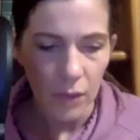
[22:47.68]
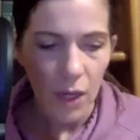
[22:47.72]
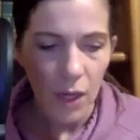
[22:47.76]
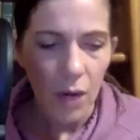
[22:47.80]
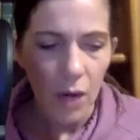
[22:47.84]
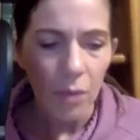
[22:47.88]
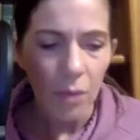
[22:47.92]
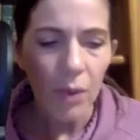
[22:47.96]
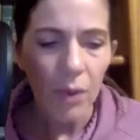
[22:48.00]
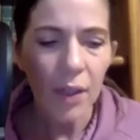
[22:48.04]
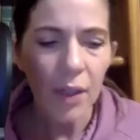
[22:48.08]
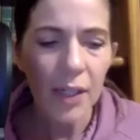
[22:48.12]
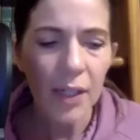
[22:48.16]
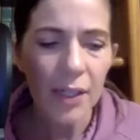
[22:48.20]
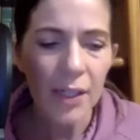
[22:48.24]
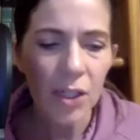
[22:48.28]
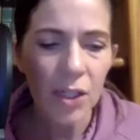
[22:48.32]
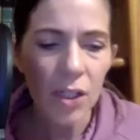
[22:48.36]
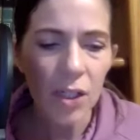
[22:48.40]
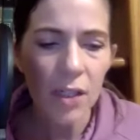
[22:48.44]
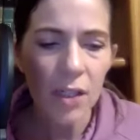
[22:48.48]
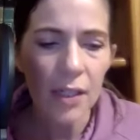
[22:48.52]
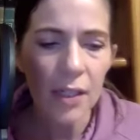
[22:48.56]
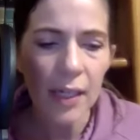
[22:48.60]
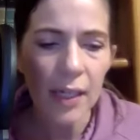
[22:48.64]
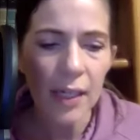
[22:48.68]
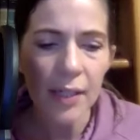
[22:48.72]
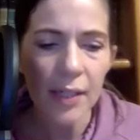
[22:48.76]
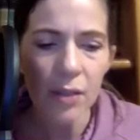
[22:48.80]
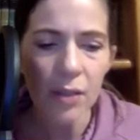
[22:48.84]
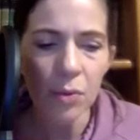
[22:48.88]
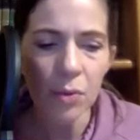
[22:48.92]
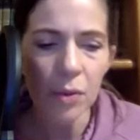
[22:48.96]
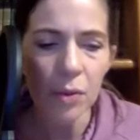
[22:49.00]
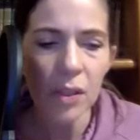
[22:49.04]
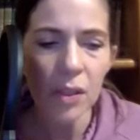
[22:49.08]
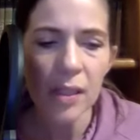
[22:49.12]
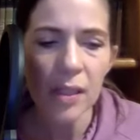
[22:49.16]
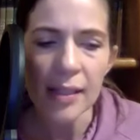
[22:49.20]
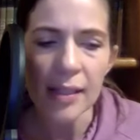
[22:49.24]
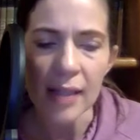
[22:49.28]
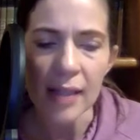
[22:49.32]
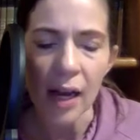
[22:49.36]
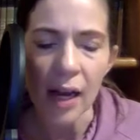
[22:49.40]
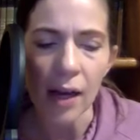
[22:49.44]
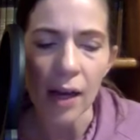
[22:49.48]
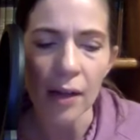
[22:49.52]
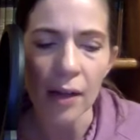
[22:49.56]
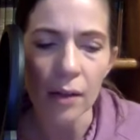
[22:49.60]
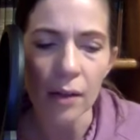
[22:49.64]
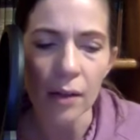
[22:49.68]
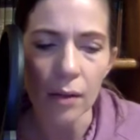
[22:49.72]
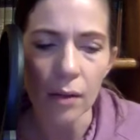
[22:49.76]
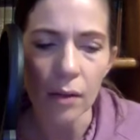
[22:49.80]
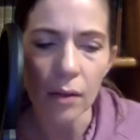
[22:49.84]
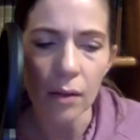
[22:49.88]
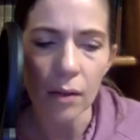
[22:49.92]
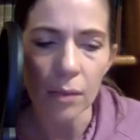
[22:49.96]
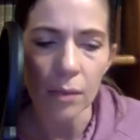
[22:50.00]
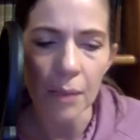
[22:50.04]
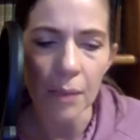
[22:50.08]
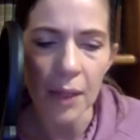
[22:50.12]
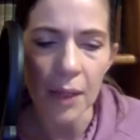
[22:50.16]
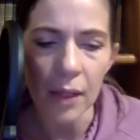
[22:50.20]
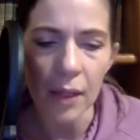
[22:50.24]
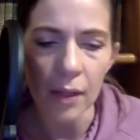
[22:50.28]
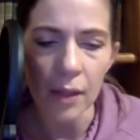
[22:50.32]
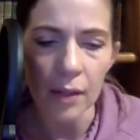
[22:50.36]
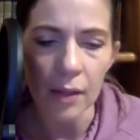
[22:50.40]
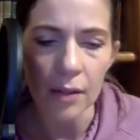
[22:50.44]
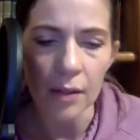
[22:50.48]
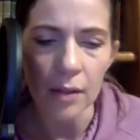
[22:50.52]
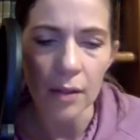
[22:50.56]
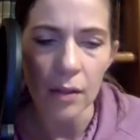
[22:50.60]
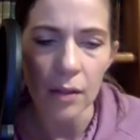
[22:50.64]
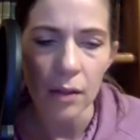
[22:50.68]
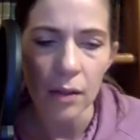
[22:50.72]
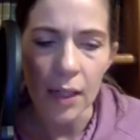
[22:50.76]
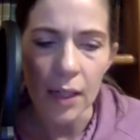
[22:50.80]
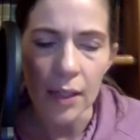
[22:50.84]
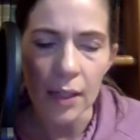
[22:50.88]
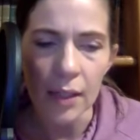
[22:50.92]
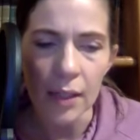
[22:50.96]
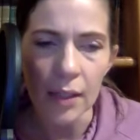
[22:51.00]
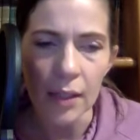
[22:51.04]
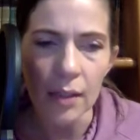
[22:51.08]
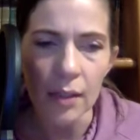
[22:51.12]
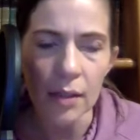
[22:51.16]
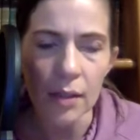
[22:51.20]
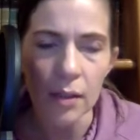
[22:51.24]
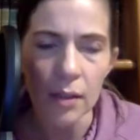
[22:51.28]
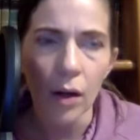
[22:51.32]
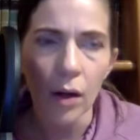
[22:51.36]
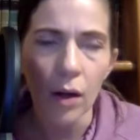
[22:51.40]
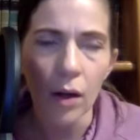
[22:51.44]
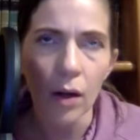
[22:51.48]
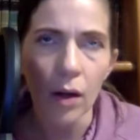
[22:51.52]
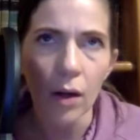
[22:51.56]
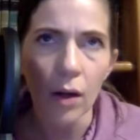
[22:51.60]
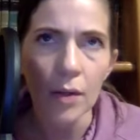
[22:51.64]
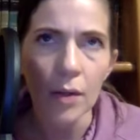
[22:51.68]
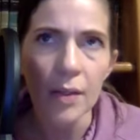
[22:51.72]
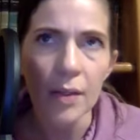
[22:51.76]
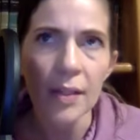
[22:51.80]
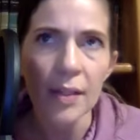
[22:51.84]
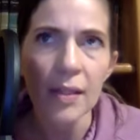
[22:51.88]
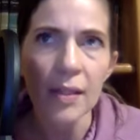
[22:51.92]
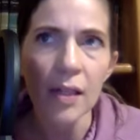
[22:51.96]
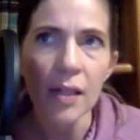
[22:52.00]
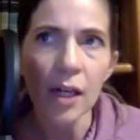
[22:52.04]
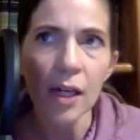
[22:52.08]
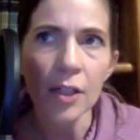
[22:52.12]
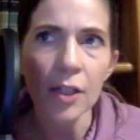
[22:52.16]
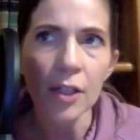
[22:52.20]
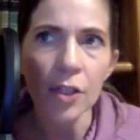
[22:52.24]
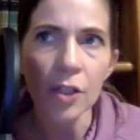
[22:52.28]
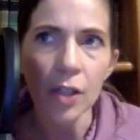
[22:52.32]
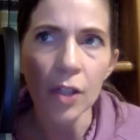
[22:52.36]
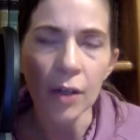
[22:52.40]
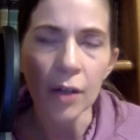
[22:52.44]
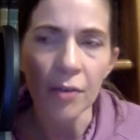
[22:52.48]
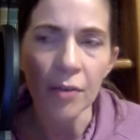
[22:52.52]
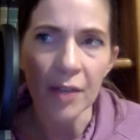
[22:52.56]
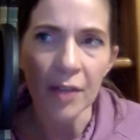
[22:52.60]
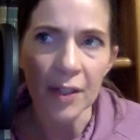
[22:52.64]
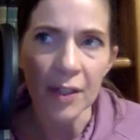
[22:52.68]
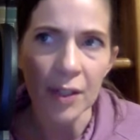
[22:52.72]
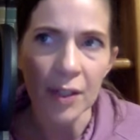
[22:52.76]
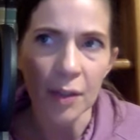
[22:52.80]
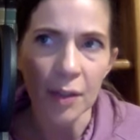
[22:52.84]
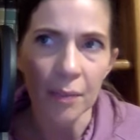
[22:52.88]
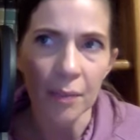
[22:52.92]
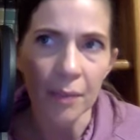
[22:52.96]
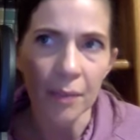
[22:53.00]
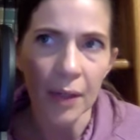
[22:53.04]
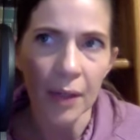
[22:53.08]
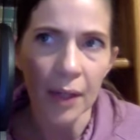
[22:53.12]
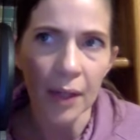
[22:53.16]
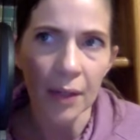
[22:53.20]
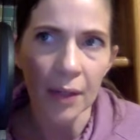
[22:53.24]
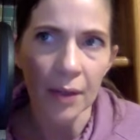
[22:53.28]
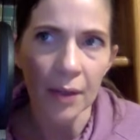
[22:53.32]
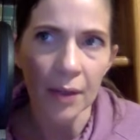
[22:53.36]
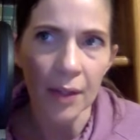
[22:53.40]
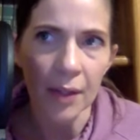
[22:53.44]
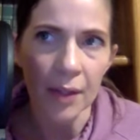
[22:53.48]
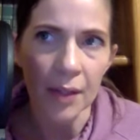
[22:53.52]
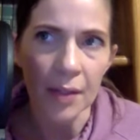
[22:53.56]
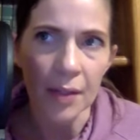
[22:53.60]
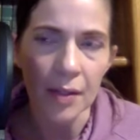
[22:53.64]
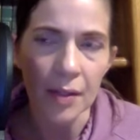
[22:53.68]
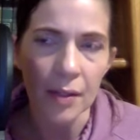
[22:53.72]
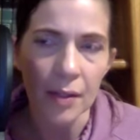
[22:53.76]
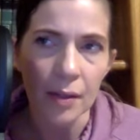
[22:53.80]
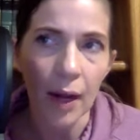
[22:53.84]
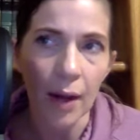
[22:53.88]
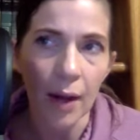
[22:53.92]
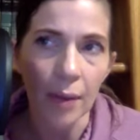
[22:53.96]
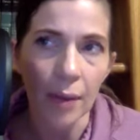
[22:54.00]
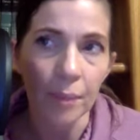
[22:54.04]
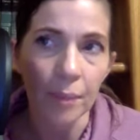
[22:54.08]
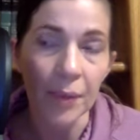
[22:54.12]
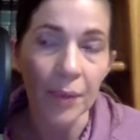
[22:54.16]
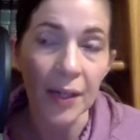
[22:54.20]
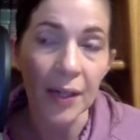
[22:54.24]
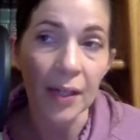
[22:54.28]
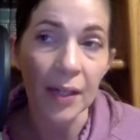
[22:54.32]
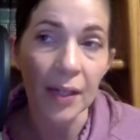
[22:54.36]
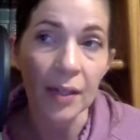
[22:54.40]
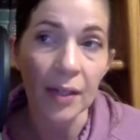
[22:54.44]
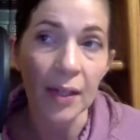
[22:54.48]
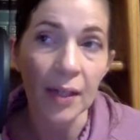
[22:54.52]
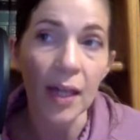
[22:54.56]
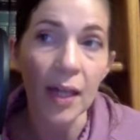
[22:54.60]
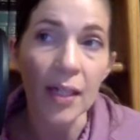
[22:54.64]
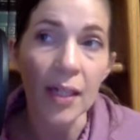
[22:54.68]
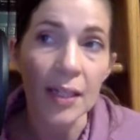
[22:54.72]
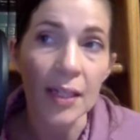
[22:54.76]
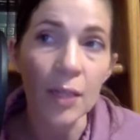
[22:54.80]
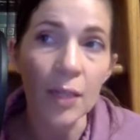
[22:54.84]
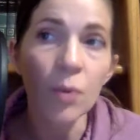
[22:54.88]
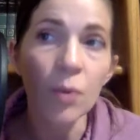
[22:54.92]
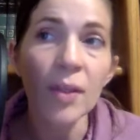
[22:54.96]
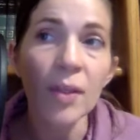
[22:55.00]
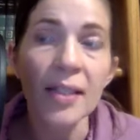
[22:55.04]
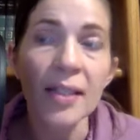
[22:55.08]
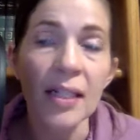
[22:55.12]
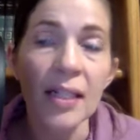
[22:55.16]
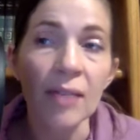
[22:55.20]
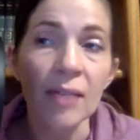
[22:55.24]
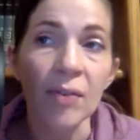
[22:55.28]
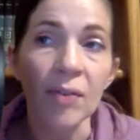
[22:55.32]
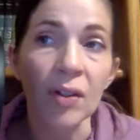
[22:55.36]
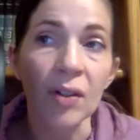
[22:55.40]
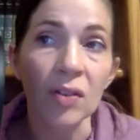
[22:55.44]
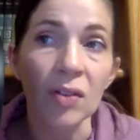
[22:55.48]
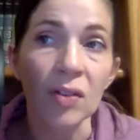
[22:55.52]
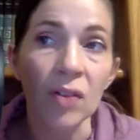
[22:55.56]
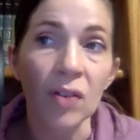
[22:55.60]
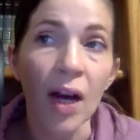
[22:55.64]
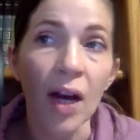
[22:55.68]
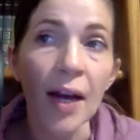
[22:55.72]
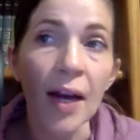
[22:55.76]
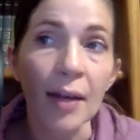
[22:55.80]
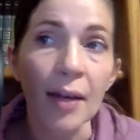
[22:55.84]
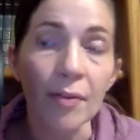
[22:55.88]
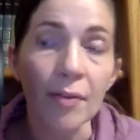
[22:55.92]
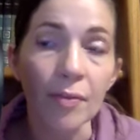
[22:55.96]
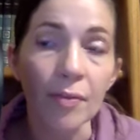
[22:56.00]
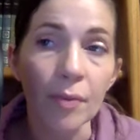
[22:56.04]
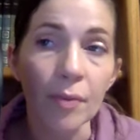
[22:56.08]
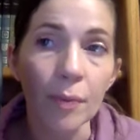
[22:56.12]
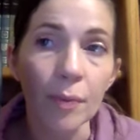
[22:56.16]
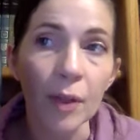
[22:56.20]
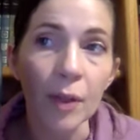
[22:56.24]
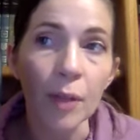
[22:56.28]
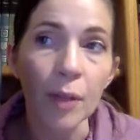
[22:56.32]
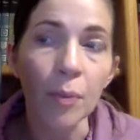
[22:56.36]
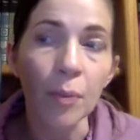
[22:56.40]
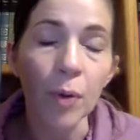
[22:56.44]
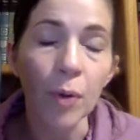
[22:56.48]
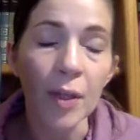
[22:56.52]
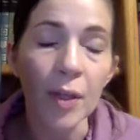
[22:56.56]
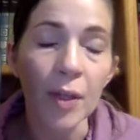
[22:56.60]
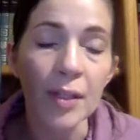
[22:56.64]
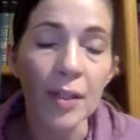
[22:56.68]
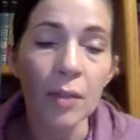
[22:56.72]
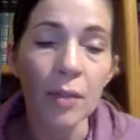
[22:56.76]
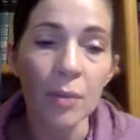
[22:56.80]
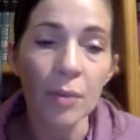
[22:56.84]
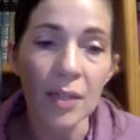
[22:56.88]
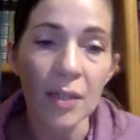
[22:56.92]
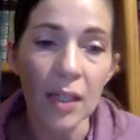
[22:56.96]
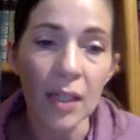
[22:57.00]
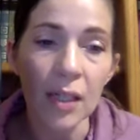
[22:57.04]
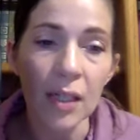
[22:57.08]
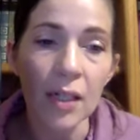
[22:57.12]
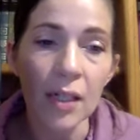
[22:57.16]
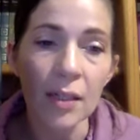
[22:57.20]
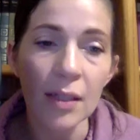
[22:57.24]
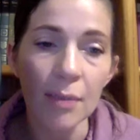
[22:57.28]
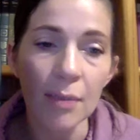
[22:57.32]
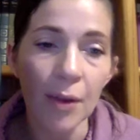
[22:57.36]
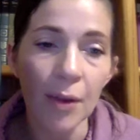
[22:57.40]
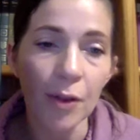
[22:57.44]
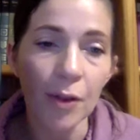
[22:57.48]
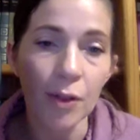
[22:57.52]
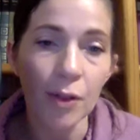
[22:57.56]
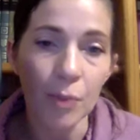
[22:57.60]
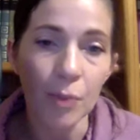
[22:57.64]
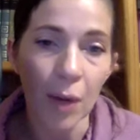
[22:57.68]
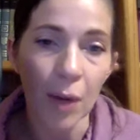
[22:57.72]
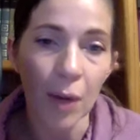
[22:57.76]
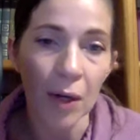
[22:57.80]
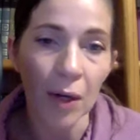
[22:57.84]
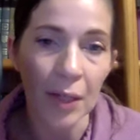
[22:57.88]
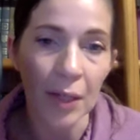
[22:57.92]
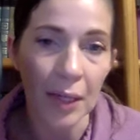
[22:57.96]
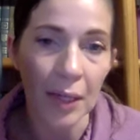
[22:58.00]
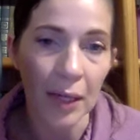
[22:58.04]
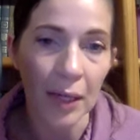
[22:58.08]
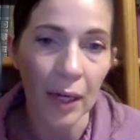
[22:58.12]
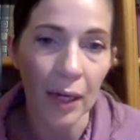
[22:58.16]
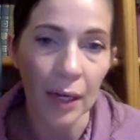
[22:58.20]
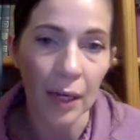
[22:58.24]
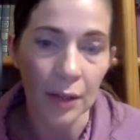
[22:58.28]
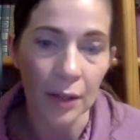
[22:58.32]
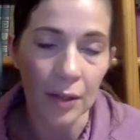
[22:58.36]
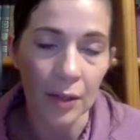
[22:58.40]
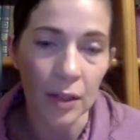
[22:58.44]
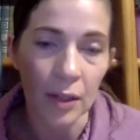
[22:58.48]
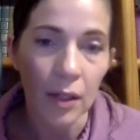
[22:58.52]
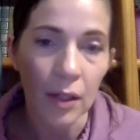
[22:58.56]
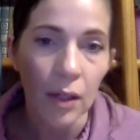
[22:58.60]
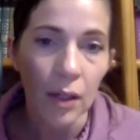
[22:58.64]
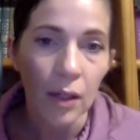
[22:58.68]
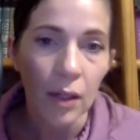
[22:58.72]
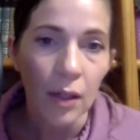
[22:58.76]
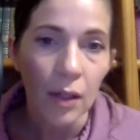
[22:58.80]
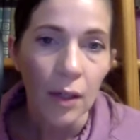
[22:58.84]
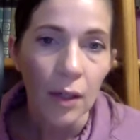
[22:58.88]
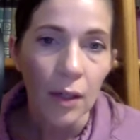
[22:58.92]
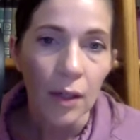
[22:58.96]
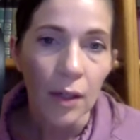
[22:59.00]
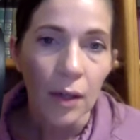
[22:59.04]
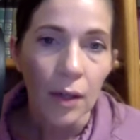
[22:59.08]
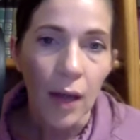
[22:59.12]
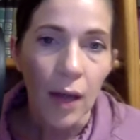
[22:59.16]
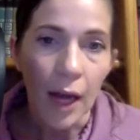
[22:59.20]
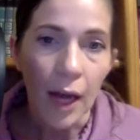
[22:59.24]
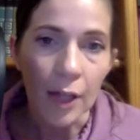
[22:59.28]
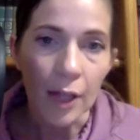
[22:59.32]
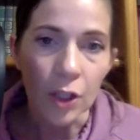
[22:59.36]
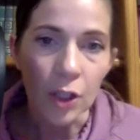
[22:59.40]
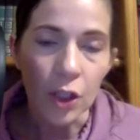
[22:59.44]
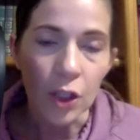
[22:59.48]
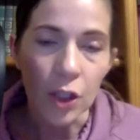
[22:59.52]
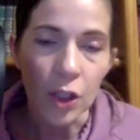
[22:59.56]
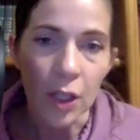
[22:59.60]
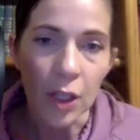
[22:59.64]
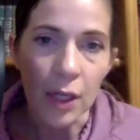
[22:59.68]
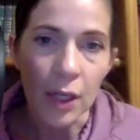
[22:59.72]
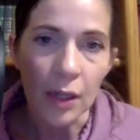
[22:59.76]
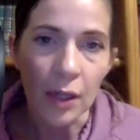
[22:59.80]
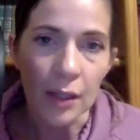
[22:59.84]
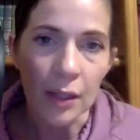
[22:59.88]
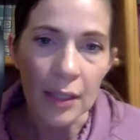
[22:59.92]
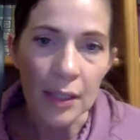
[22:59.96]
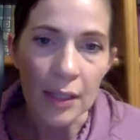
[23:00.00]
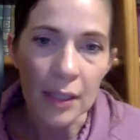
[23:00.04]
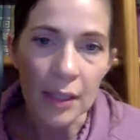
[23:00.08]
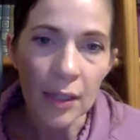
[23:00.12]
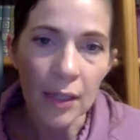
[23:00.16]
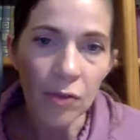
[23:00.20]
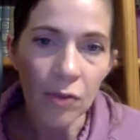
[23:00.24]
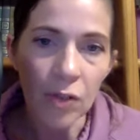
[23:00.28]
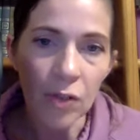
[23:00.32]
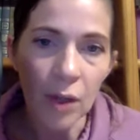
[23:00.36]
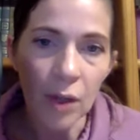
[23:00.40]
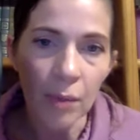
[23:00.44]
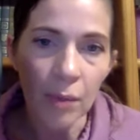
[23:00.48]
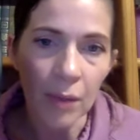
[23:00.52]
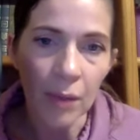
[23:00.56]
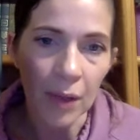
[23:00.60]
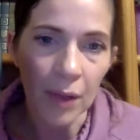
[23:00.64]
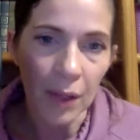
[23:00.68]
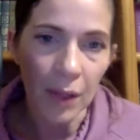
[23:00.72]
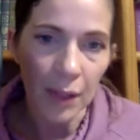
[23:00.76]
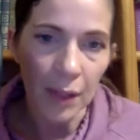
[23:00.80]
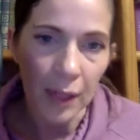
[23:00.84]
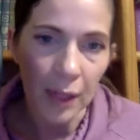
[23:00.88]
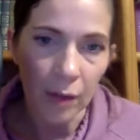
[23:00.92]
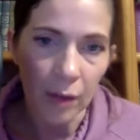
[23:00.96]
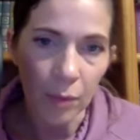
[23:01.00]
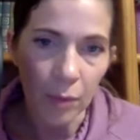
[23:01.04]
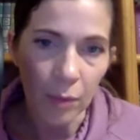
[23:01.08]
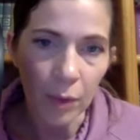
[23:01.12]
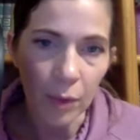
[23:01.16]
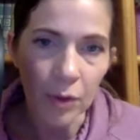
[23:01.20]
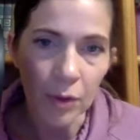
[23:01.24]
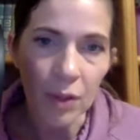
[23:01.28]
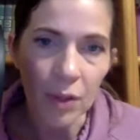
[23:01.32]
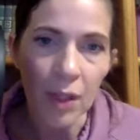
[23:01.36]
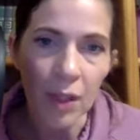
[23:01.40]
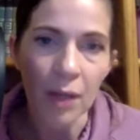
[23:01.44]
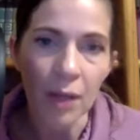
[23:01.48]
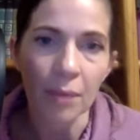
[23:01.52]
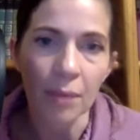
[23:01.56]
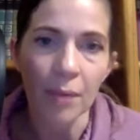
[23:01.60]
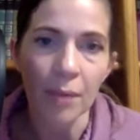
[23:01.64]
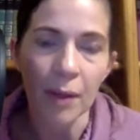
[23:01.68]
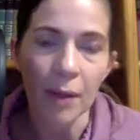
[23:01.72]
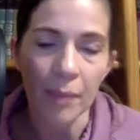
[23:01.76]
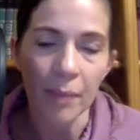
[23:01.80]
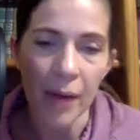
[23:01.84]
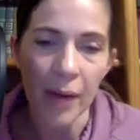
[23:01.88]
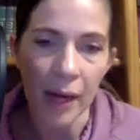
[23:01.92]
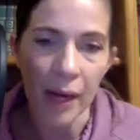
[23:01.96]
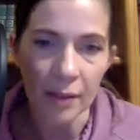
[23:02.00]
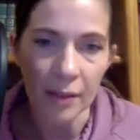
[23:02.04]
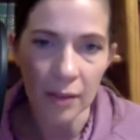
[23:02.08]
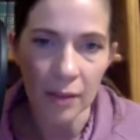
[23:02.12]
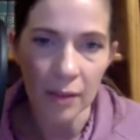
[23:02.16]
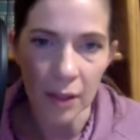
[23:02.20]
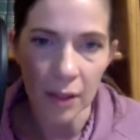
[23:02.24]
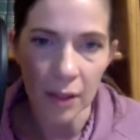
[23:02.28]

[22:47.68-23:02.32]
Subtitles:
Well, and it's really sad because he's such a victim in this, because he wasn't even alive, but the poison was in his mother's body, and as she conceived him and then gave birth to him, it passed on